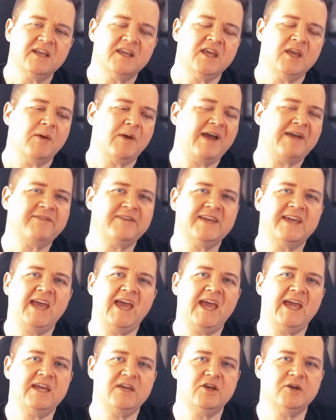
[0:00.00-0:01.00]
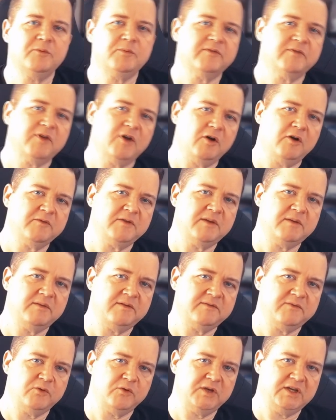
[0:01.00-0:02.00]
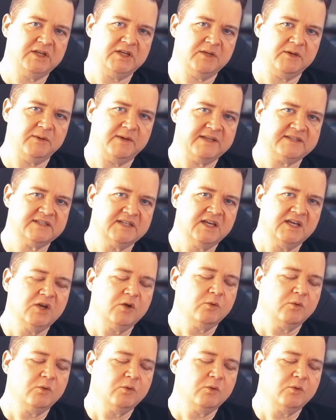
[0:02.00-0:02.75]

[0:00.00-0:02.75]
you know, having a cup of coffee before you do it